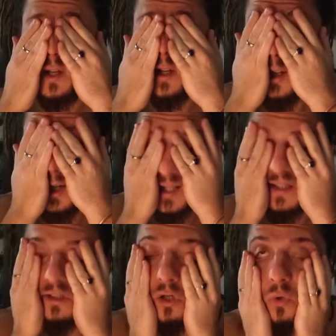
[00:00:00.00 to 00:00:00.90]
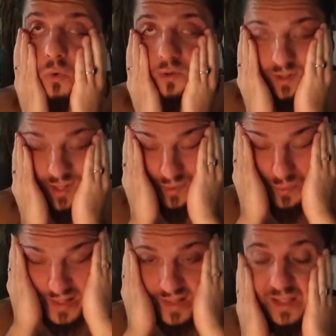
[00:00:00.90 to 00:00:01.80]
And so this
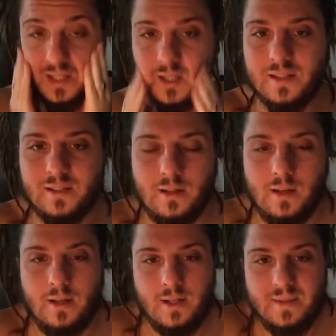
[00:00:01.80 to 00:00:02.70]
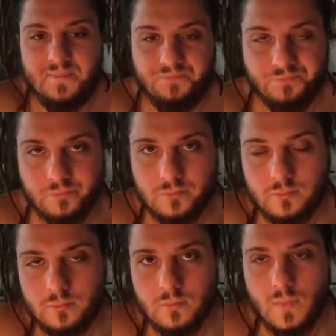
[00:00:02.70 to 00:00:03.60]
means that it's
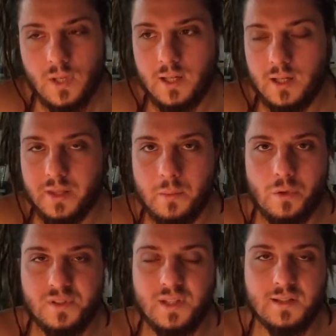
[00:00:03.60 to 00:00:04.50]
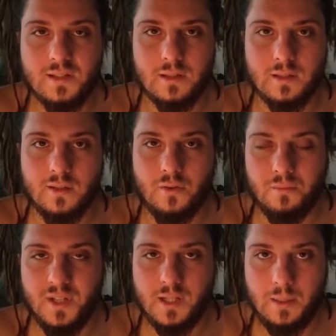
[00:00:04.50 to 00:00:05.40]
the most distant from
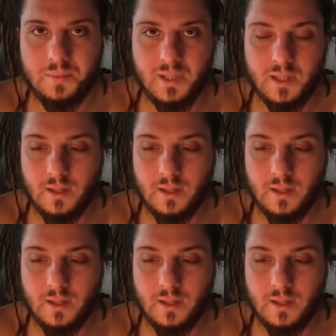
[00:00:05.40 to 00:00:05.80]
the ecliptic.